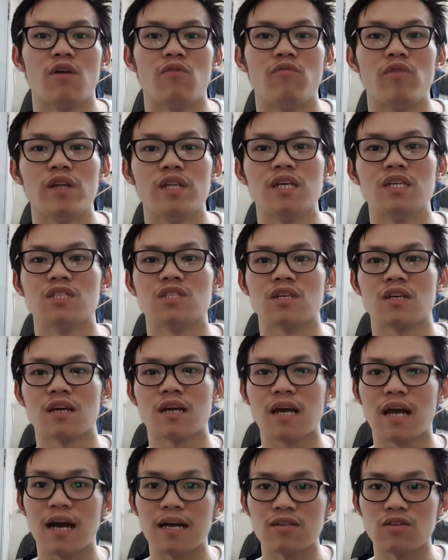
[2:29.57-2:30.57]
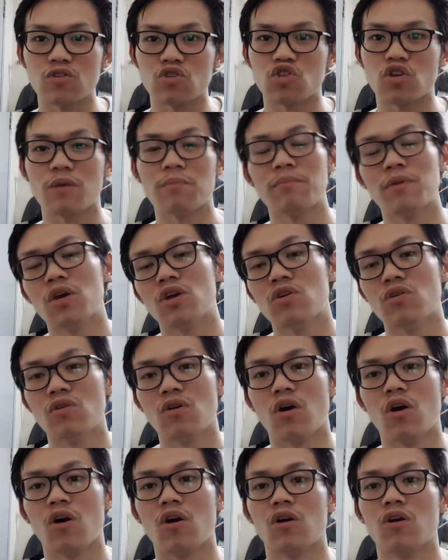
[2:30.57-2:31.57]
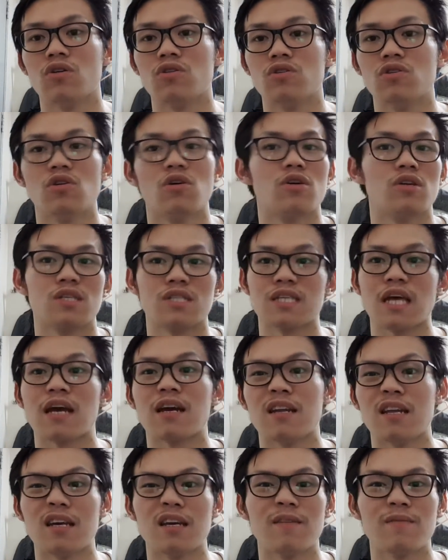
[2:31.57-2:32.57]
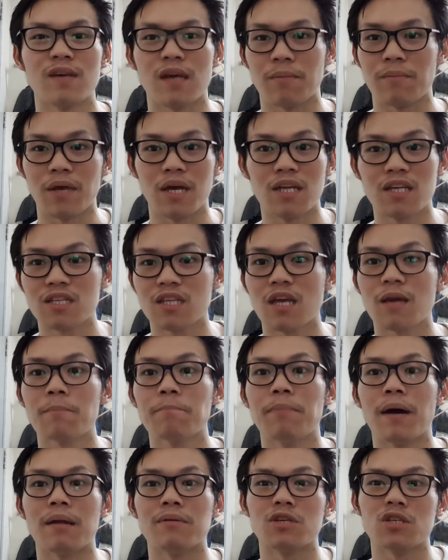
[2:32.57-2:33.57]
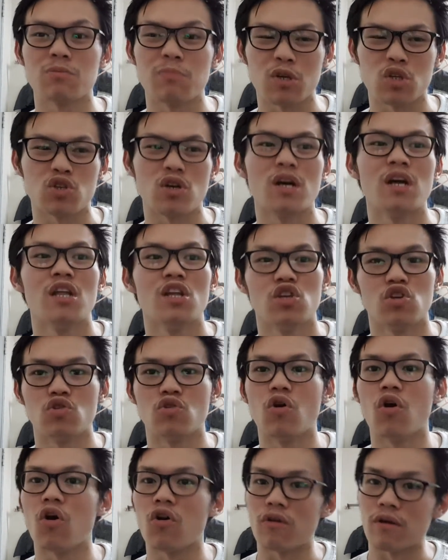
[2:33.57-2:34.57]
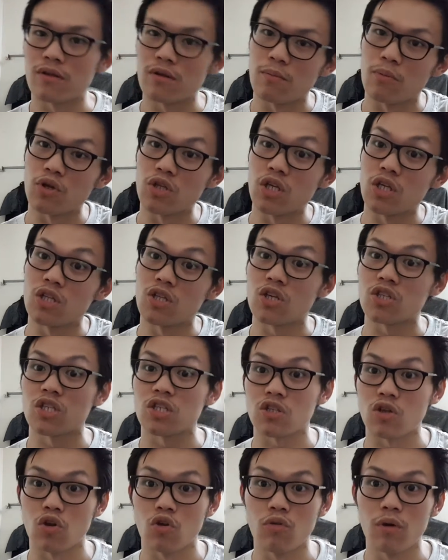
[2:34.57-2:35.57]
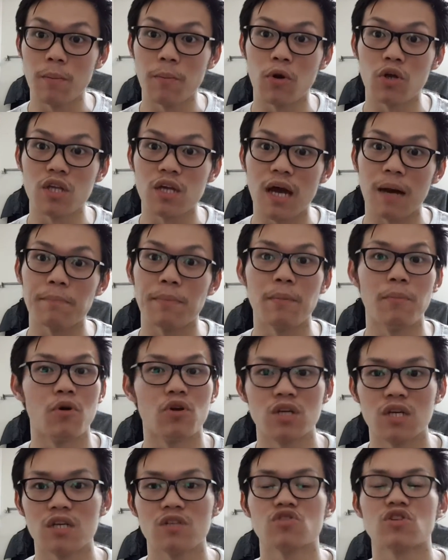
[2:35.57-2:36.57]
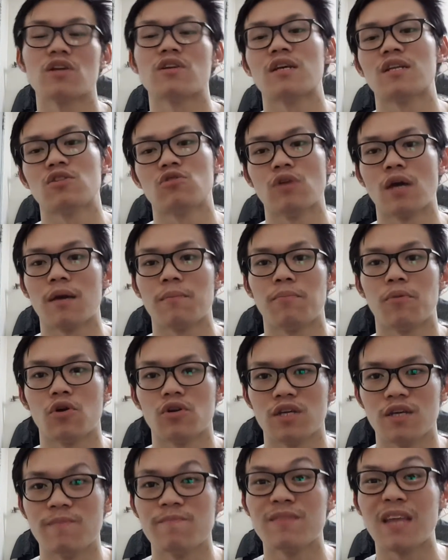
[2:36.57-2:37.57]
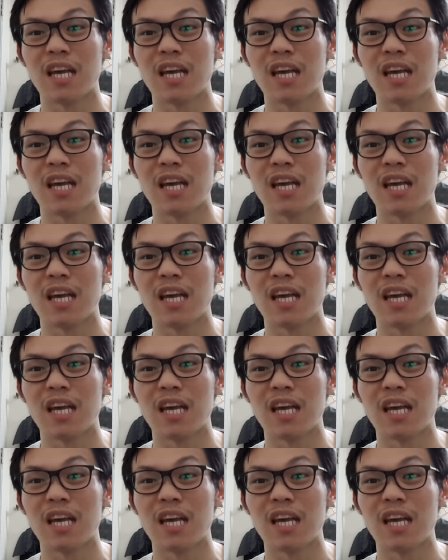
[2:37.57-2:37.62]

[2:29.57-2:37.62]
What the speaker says: whether it's a cardio treadmill or or the cycling, can be anything, but just make sure you go all around the body, not just lower body, upper body, try to into that body.